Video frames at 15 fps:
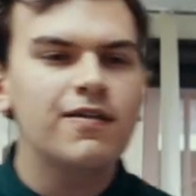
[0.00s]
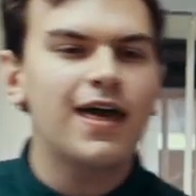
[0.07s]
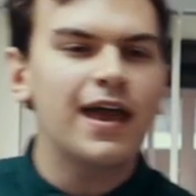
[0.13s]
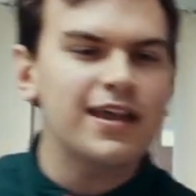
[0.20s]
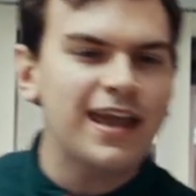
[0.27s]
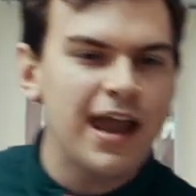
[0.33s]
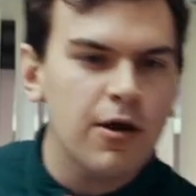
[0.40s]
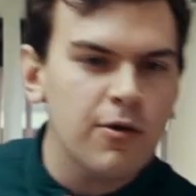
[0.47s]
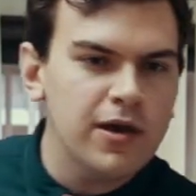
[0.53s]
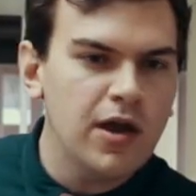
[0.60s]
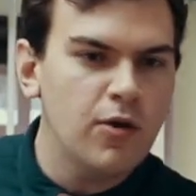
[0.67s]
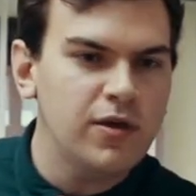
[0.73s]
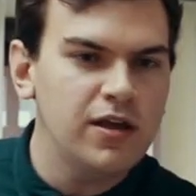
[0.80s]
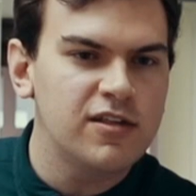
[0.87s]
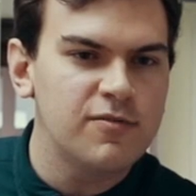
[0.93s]
to that
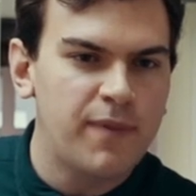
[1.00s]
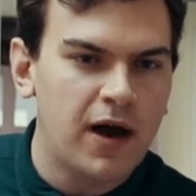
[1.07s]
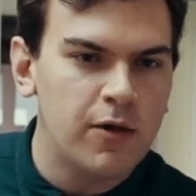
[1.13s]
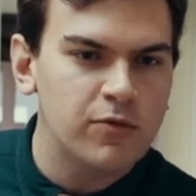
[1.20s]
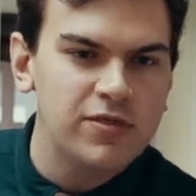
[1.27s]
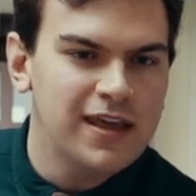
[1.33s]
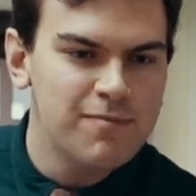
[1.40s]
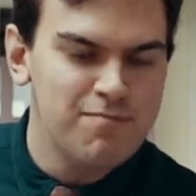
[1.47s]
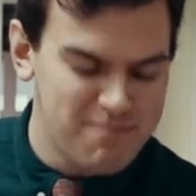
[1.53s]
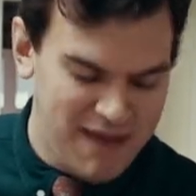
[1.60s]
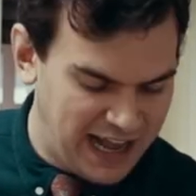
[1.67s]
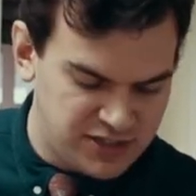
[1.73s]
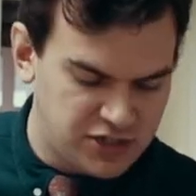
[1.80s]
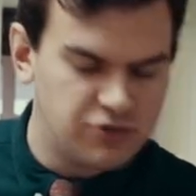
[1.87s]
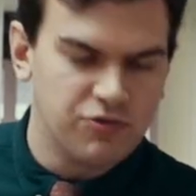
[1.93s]
karaoke spot with the
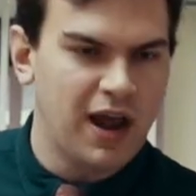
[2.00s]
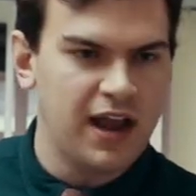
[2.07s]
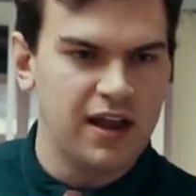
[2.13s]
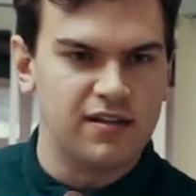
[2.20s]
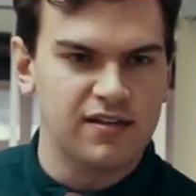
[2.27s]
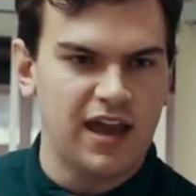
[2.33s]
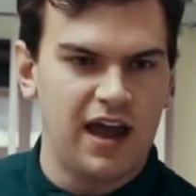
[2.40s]
Imagine Dragons